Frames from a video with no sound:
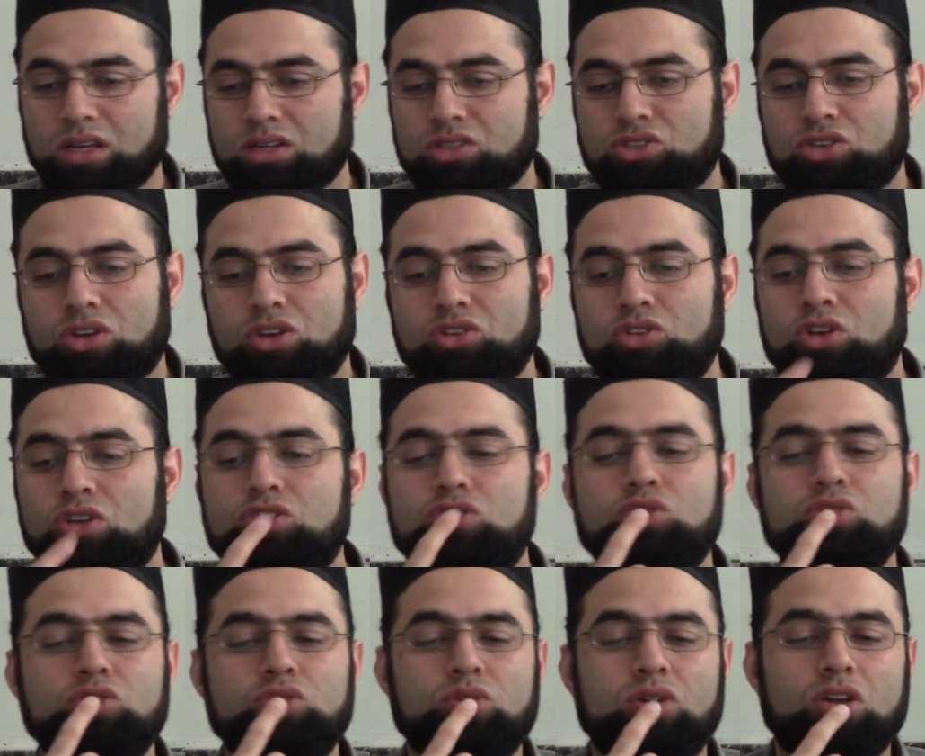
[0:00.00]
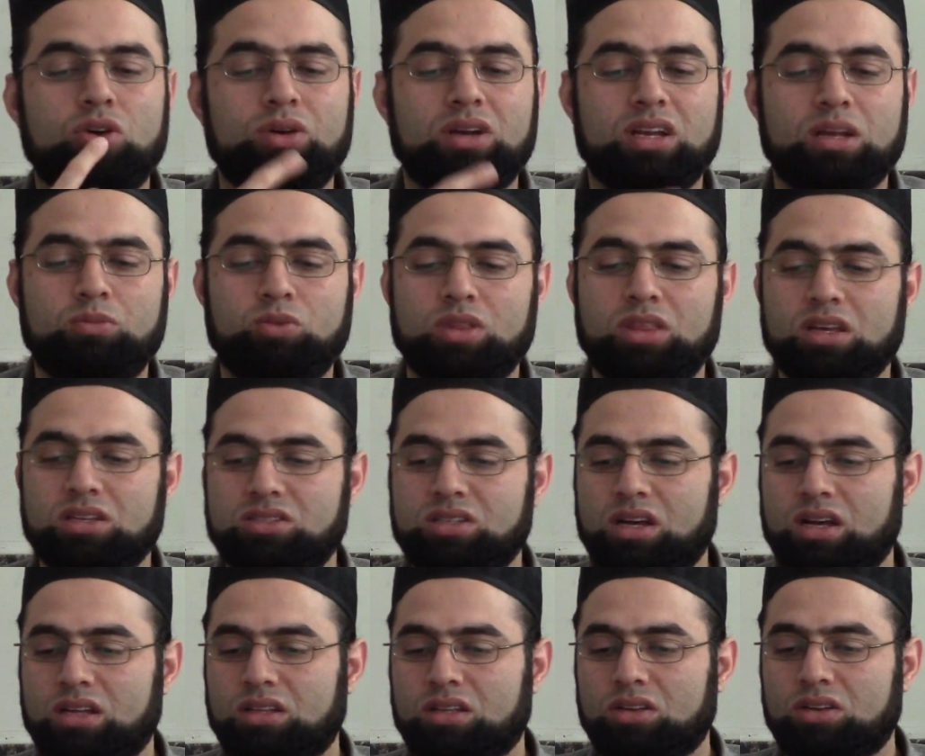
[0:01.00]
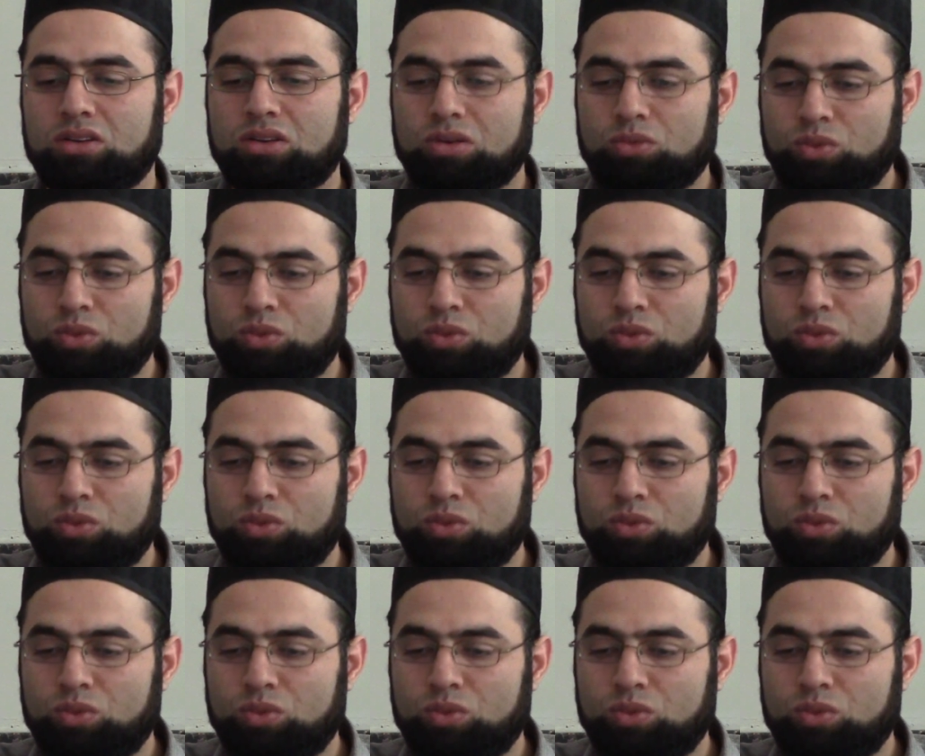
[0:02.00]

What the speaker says: So you don't use your lower lip with the sad.